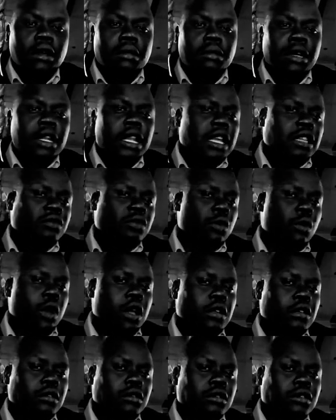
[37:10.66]
But as we
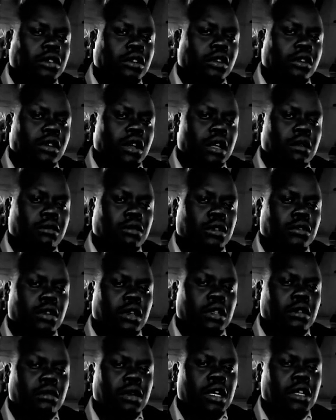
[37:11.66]
went to the grave, we
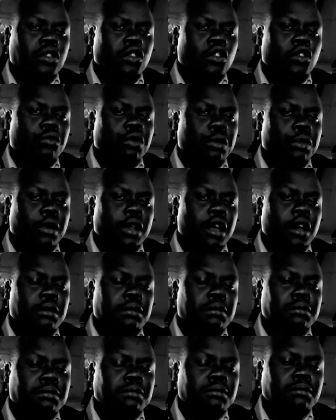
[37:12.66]
tried to wake those people
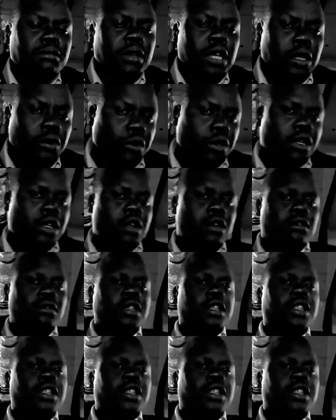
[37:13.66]
up. And we know